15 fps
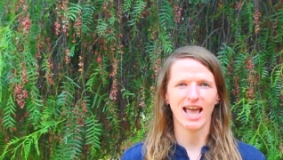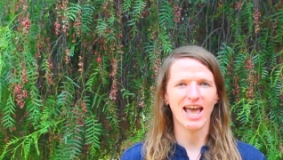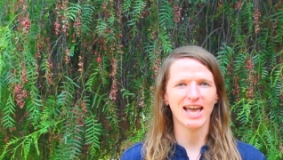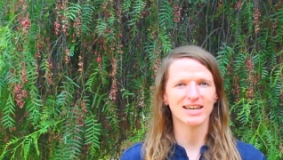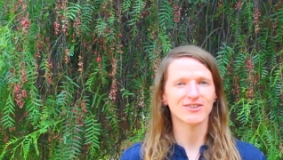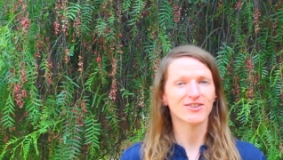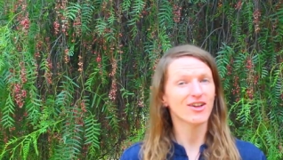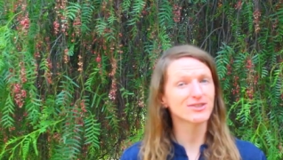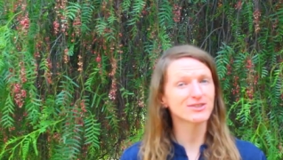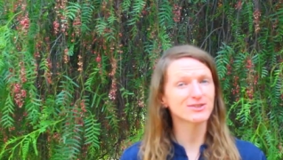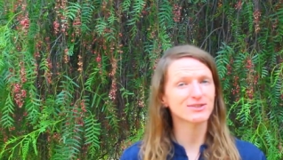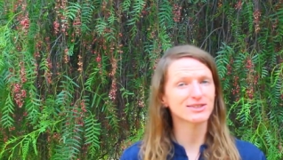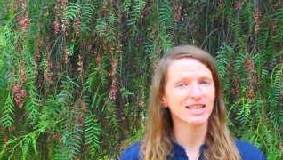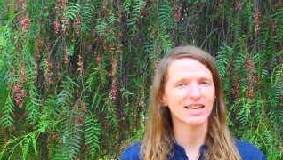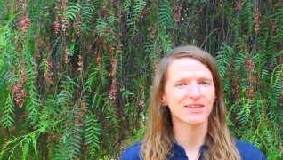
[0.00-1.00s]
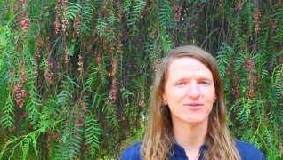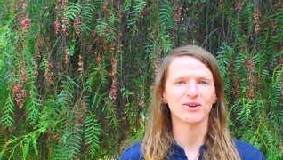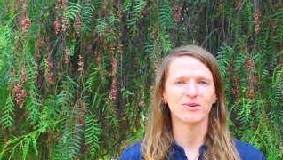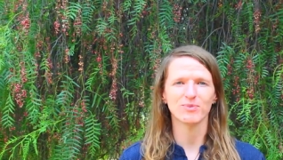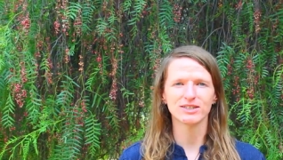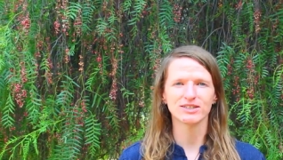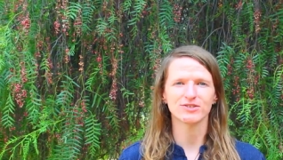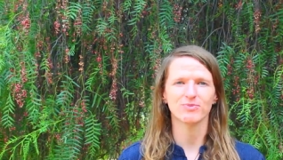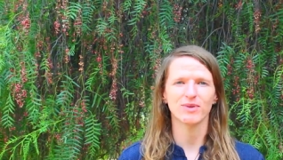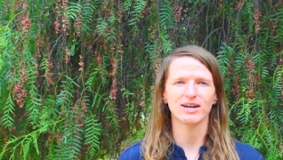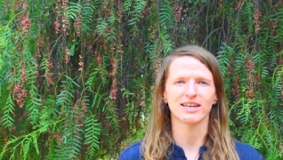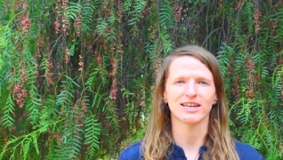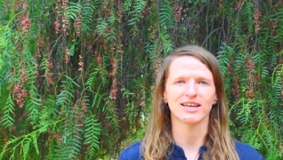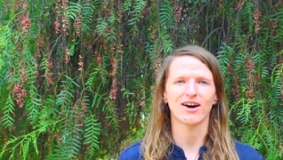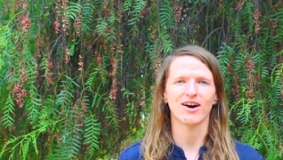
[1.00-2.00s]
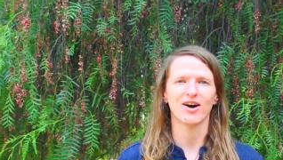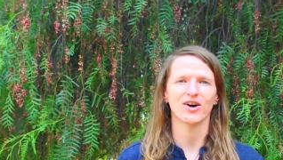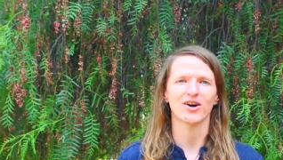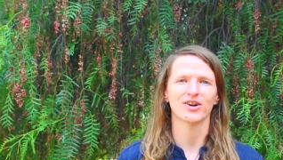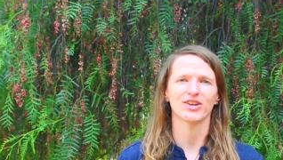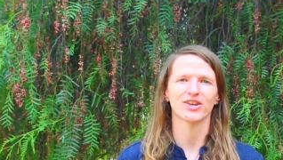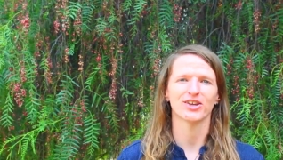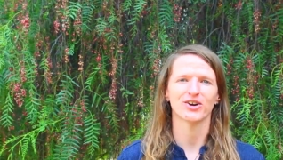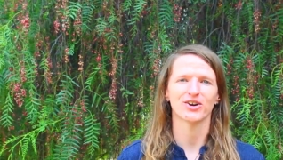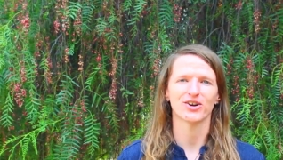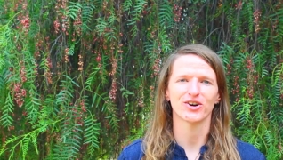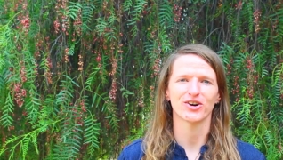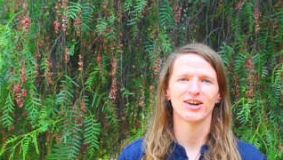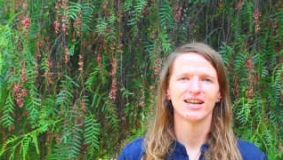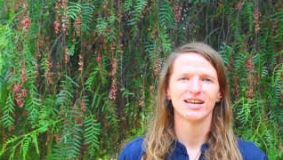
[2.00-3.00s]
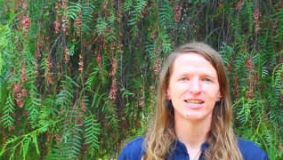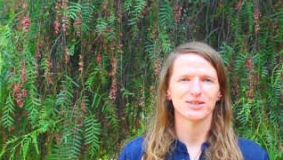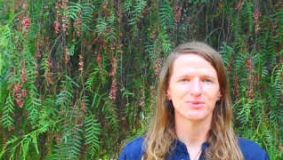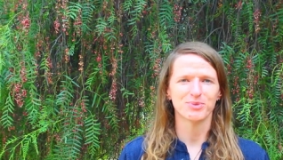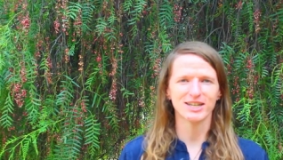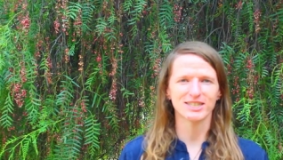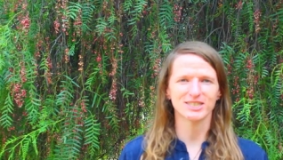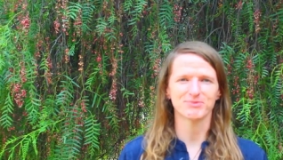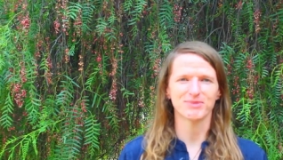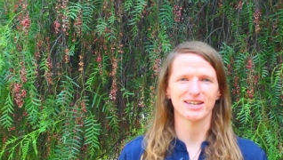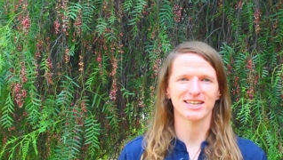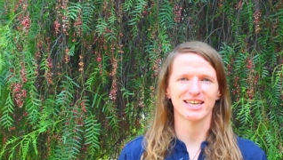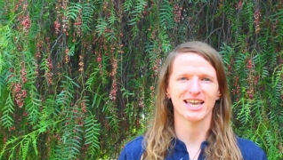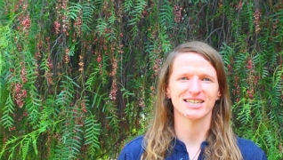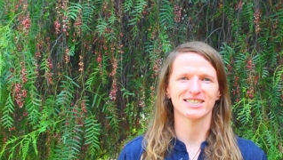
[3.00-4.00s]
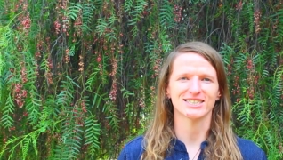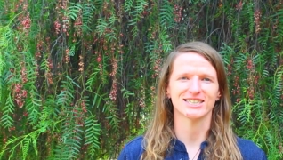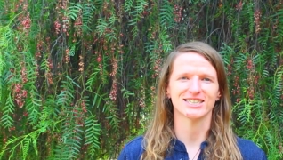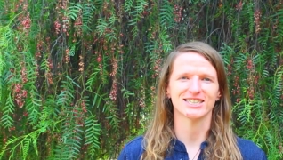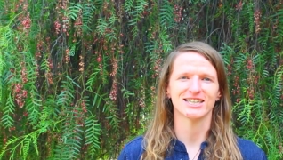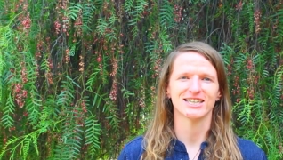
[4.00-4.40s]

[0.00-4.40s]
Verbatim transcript: and you'll also save a bunch of money on your depression medication.